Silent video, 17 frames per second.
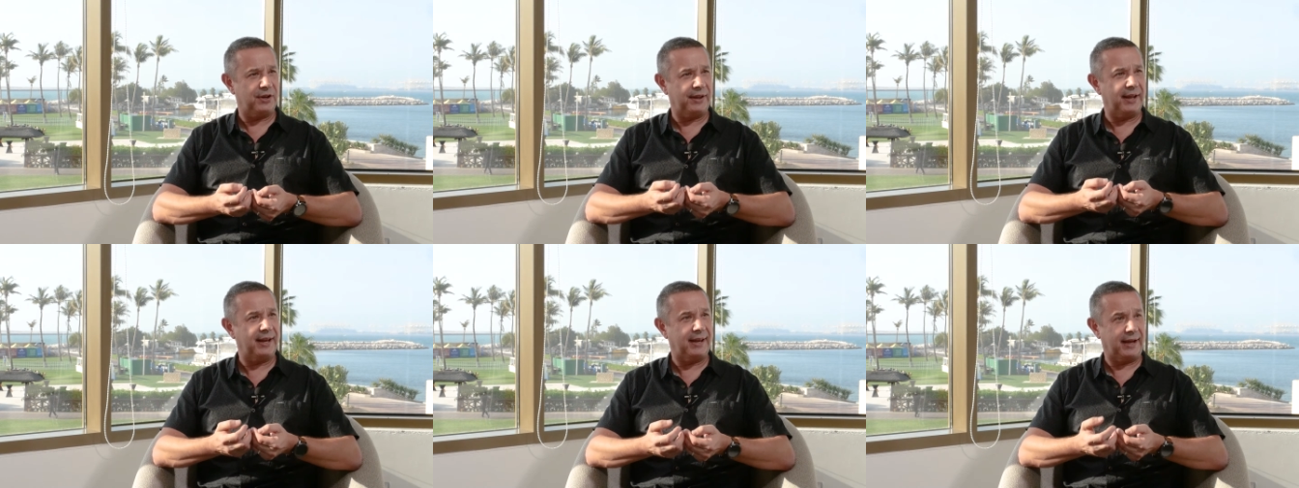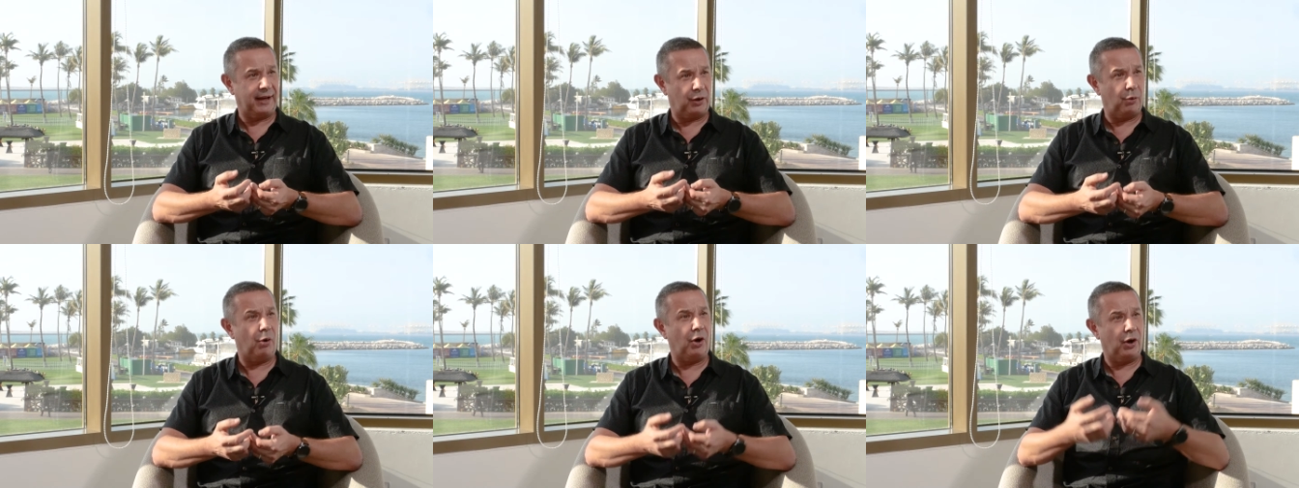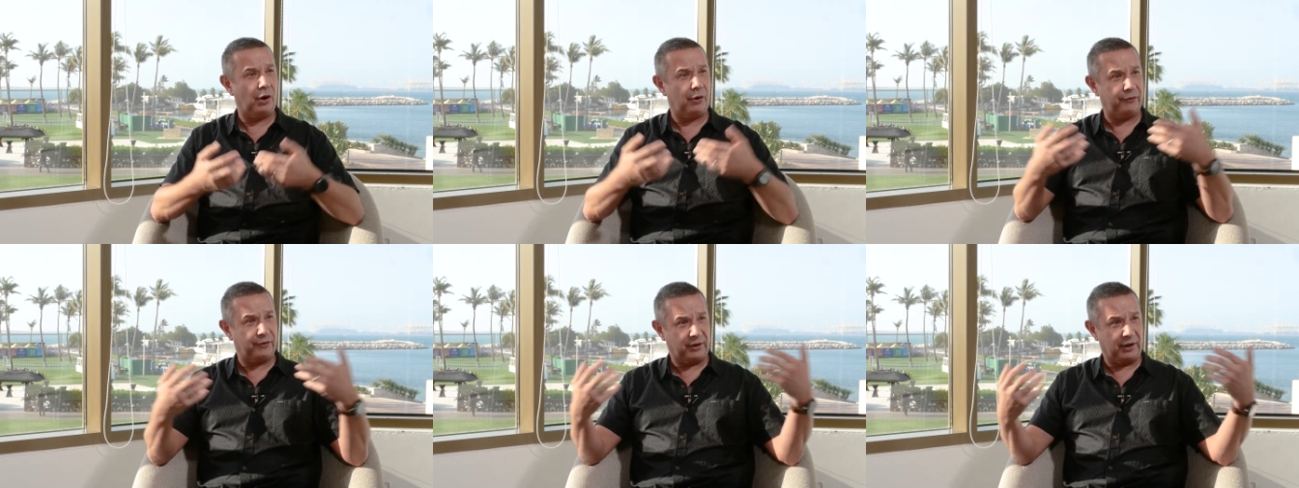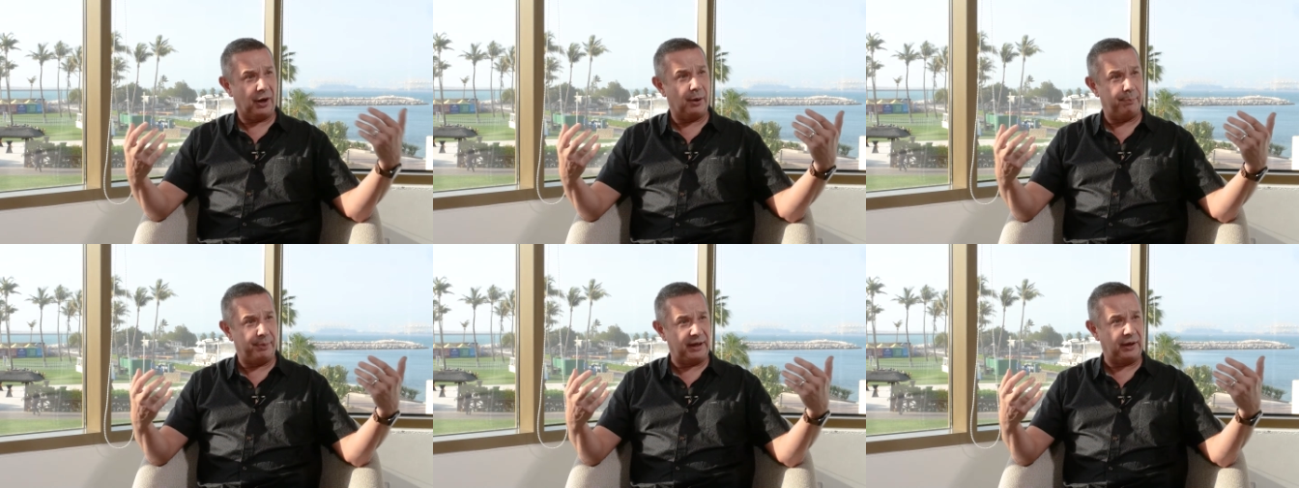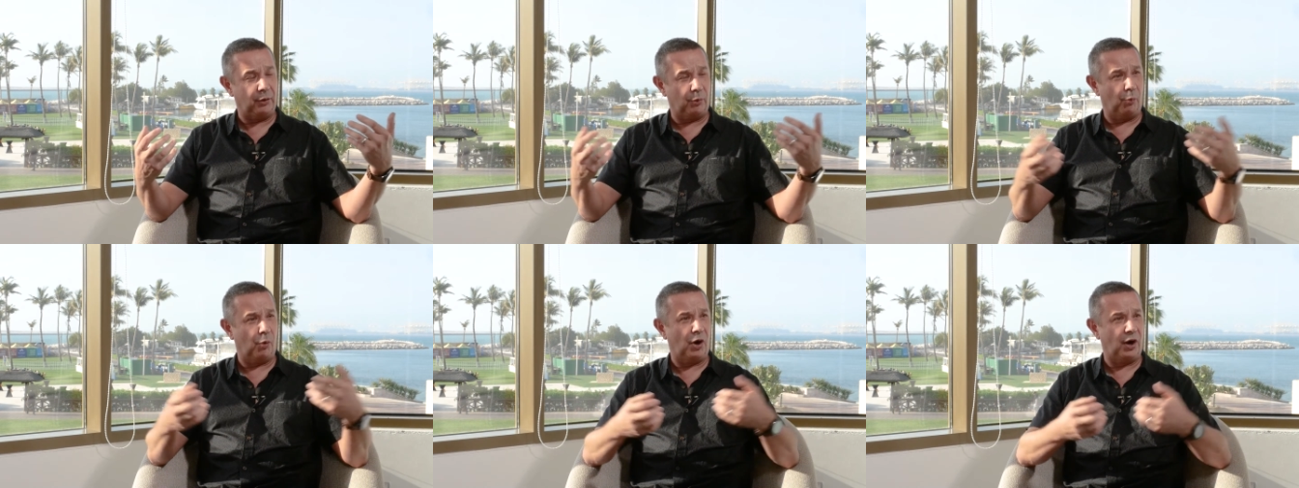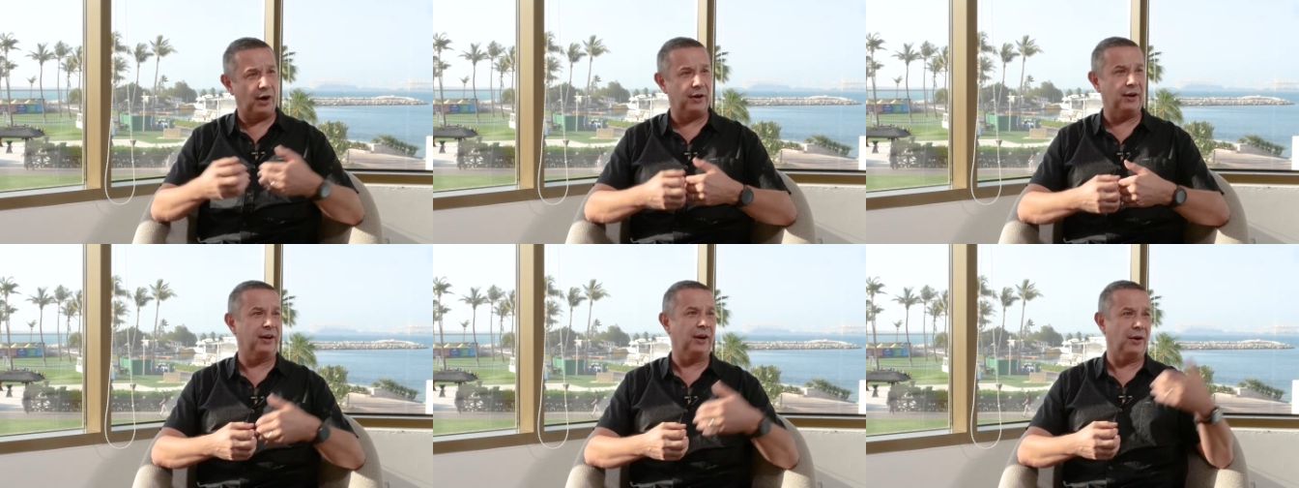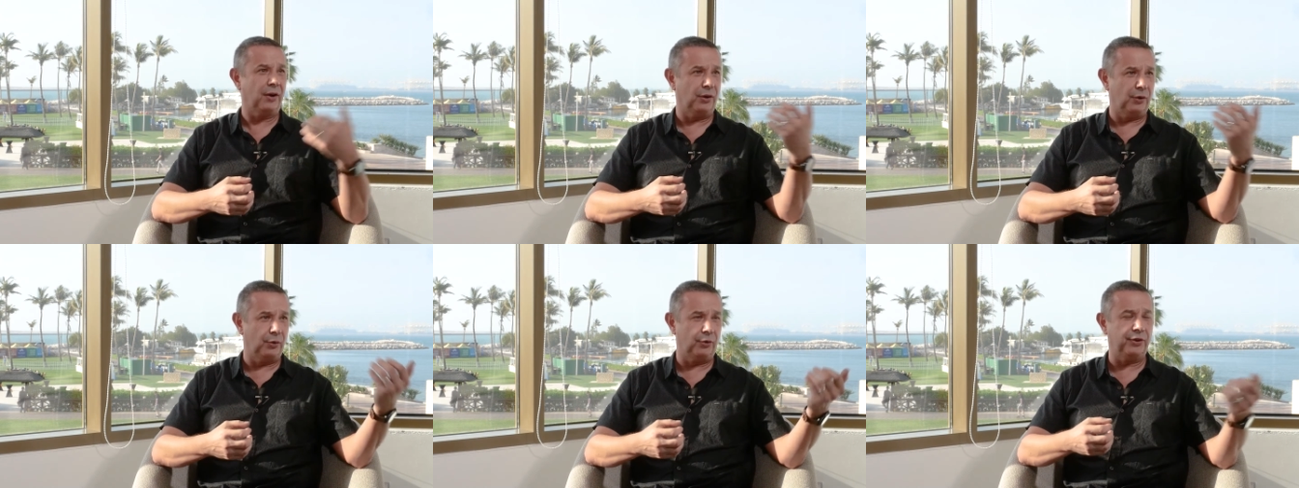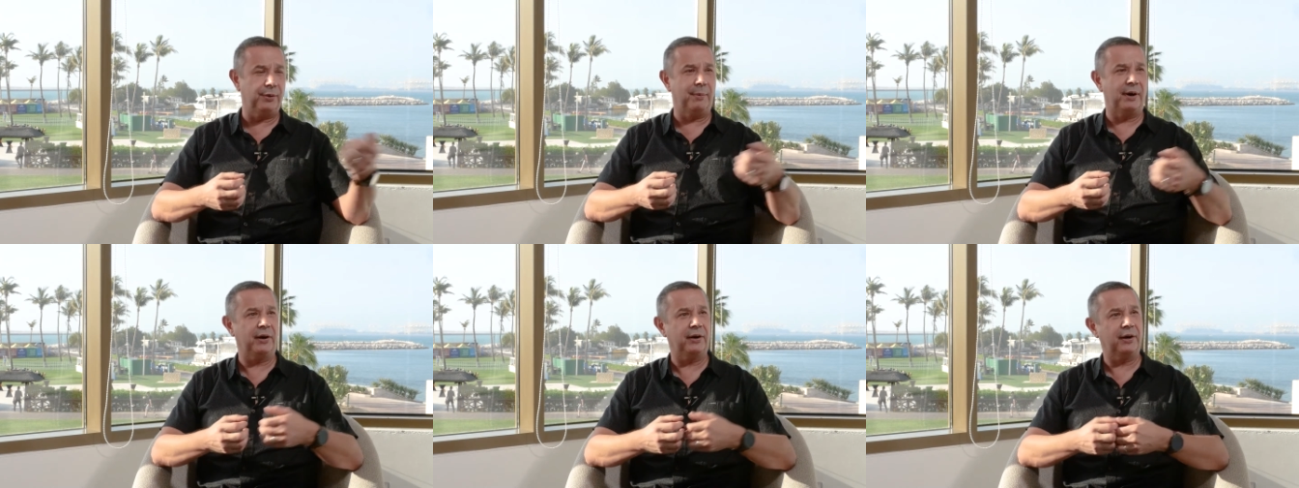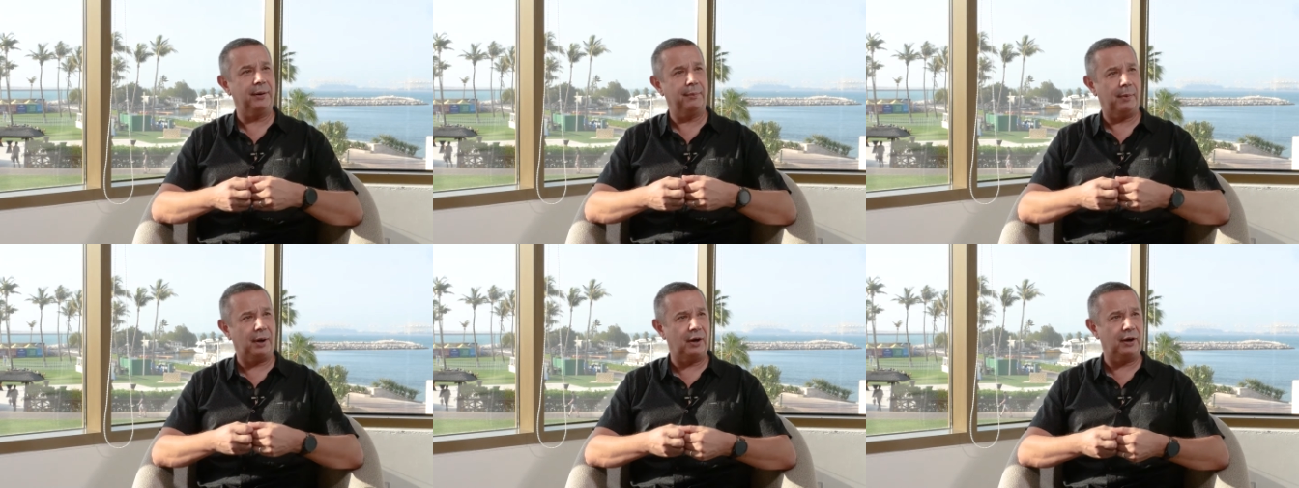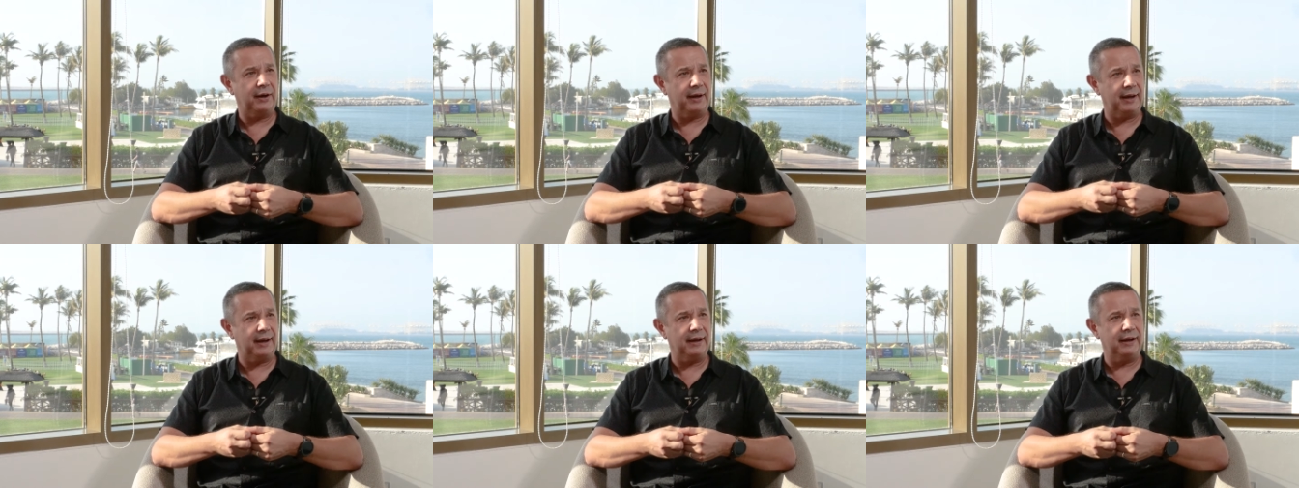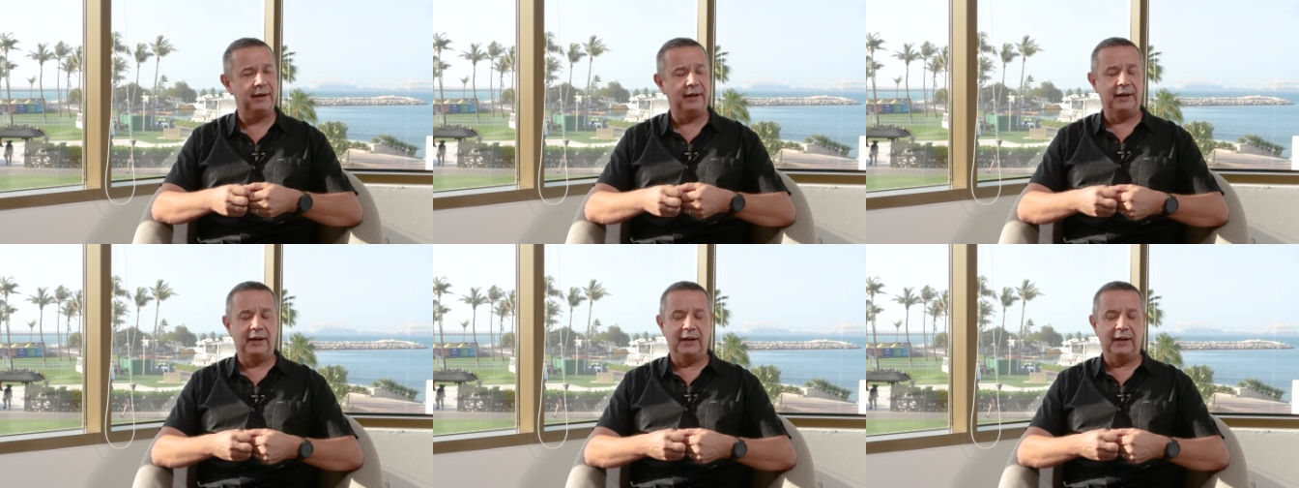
and then they quite often go bigger and wider, go to the North American market.